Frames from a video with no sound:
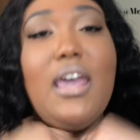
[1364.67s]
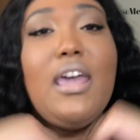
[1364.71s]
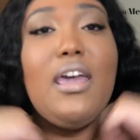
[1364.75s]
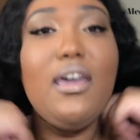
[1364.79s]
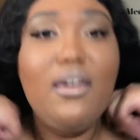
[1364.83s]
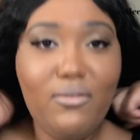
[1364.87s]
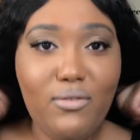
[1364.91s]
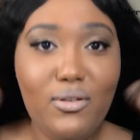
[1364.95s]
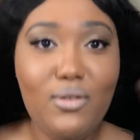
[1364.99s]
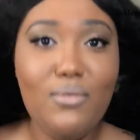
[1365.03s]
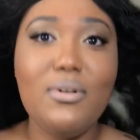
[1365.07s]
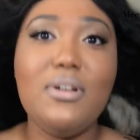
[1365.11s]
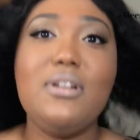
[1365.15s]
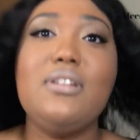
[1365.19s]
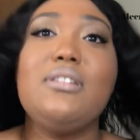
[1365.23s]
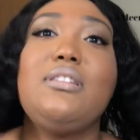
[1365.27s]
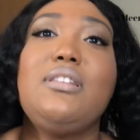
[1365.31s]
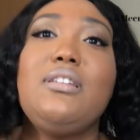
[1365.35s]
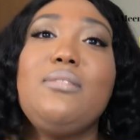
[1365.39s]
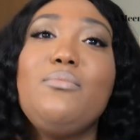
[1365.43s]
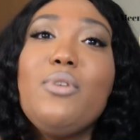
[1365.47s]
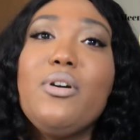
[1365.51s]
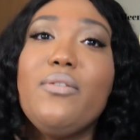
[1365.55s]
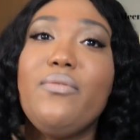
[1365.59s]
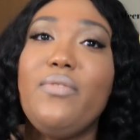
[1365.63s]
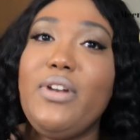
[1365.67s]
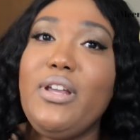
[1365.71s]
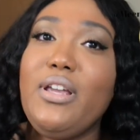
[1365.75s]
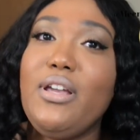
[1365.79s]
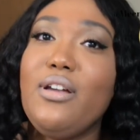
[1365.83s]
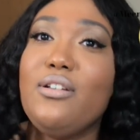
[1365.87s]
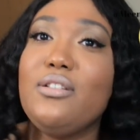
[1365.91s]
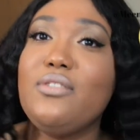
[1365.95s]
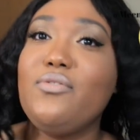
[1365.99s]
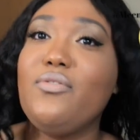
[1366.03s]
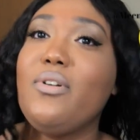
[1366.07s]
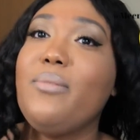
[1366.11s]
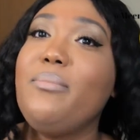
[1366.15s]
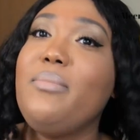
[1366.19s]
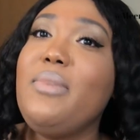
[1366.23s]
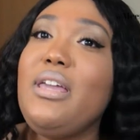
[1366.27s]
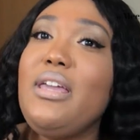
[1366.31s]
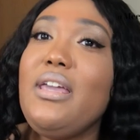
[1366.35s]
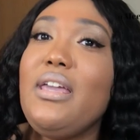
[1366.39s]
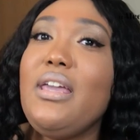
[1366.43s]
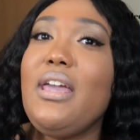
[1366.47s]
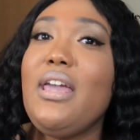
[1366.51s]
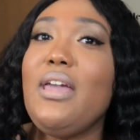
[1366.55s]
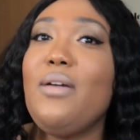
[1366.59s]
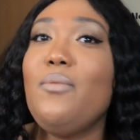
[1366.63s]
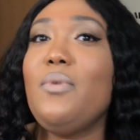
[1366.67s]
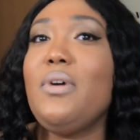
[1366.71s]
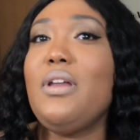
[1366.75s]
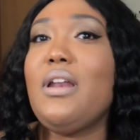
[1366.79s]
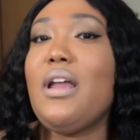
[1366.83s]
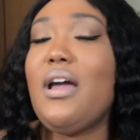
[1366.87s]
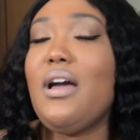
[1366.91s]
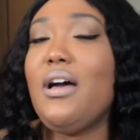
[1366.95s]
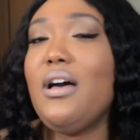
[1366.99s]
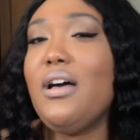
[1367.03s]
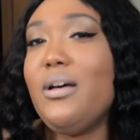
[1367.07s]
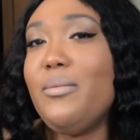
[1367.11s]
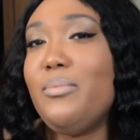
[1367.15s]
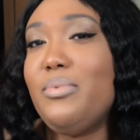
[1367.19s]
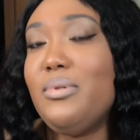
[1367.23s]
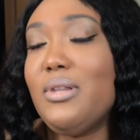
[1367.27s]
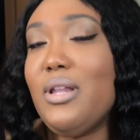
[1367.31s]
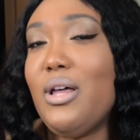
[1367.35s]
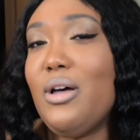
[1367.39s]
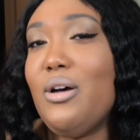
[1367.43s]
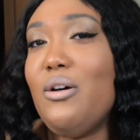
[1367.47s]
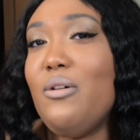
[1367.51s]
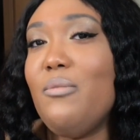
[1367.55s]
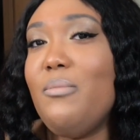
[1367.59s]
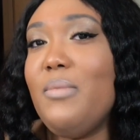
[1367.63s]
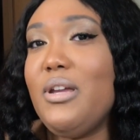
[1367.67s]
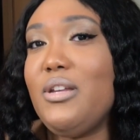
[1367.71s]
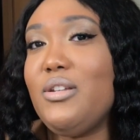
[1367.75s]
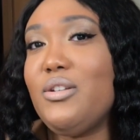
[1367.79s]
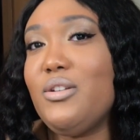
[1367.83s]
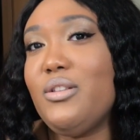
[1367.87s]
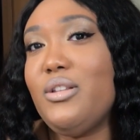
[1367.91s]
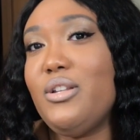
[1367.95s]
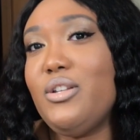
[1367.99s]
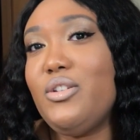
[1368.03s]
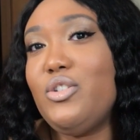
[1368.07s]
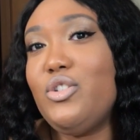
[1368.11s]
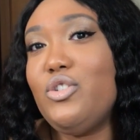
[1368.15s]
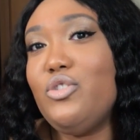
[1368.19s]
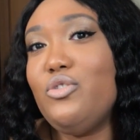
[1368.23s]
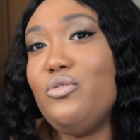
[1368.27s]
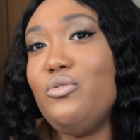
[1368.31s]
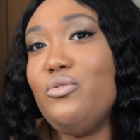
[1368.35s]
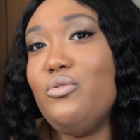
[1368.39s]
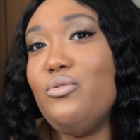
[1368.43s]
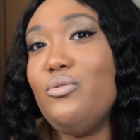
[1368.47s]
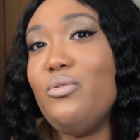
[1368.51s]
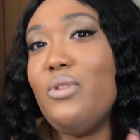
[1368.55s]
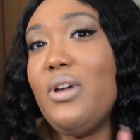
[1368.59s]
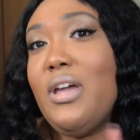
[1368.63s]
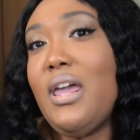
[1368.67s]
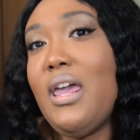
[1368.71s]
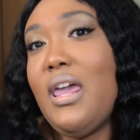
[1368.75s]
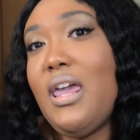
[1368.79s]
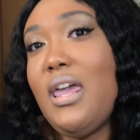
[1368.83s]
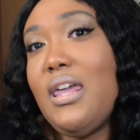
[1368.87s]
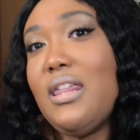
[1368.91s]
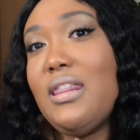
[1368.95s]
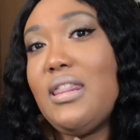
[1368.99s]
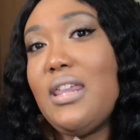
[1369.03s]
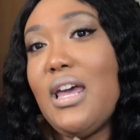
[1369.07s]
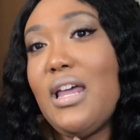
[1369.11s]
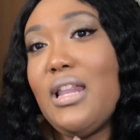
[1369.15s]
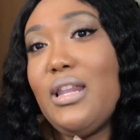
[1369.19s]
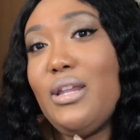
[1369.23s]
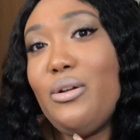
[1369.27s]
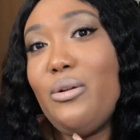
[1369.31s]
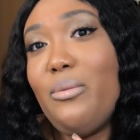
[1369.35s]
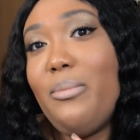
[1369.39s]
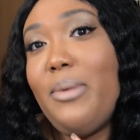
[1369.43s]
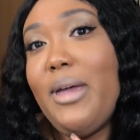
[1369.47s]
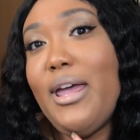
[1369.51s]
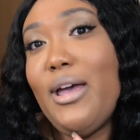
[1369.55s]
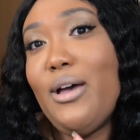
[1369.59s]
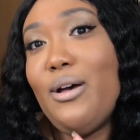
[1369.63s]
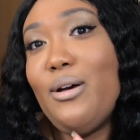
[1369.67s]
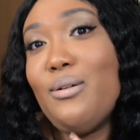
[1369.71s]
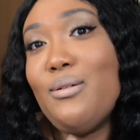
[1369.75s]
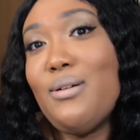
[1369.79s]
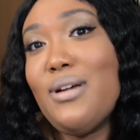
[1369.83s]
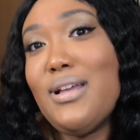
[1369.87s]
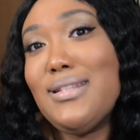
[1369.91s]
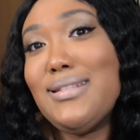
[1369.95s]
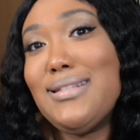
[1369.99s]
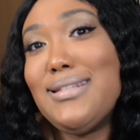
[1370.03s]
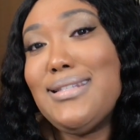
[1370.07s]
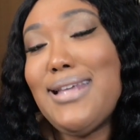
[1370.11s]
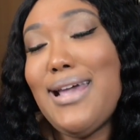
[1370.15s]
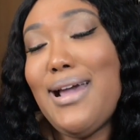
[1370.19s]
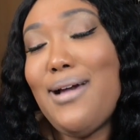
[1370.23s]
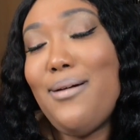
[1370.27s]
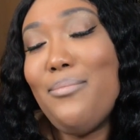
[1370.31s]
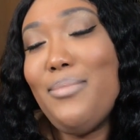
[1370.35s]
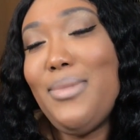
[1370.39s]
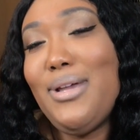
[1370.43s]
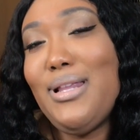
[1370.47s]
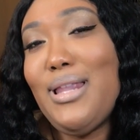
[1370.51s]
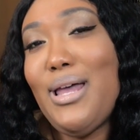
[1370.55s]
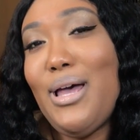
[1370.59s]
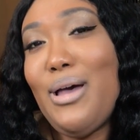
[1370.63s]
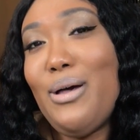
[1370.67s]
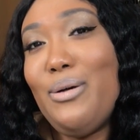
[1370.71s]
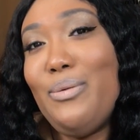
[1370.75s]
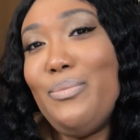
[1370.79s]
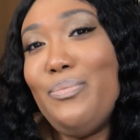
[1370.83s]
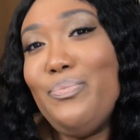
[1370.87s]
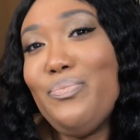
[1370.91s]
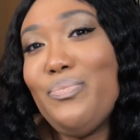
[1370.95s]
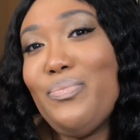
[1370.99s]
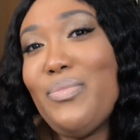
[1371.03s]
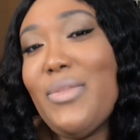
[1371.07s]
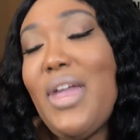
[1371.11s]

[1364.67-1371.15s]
If you want to see more videos from me and when I upload, make sure that you hit that little bell down below,